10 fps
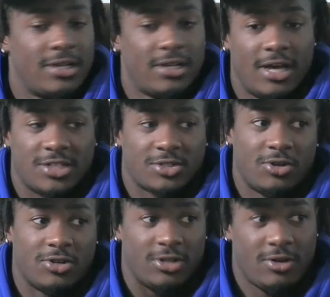I scored
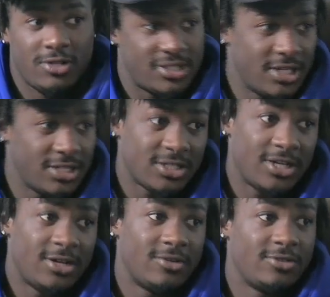the only
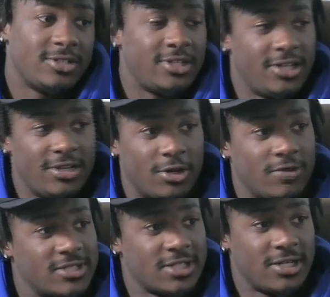touchdown in
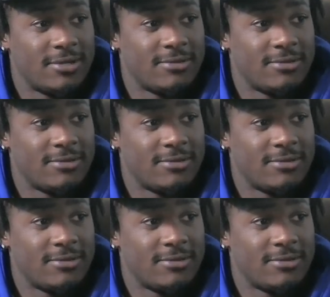overtime.